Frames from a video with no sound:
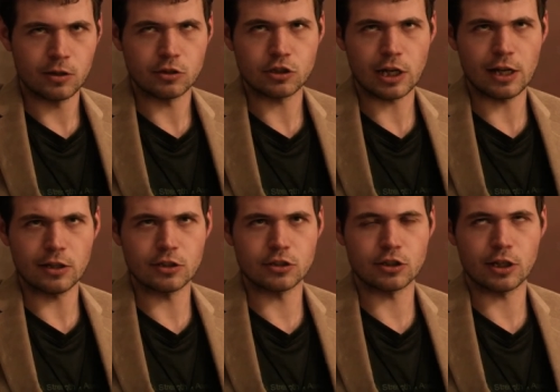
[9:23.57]

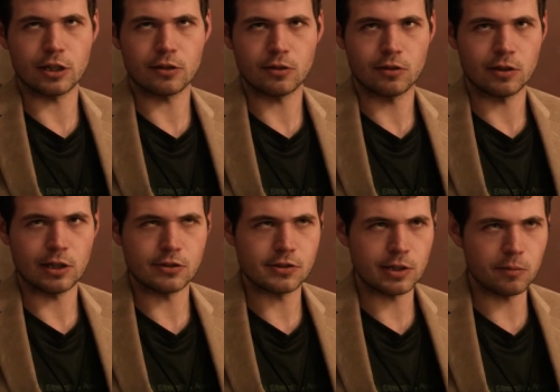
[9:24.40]
challenging,
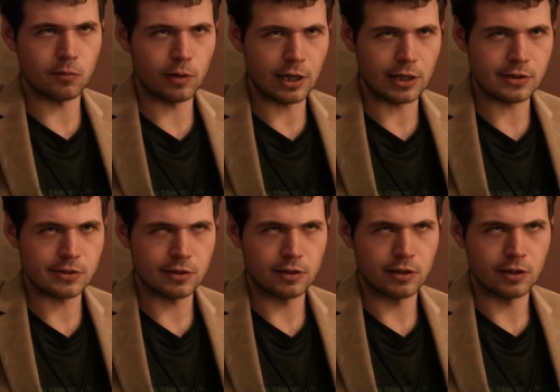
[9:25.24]
in some ways,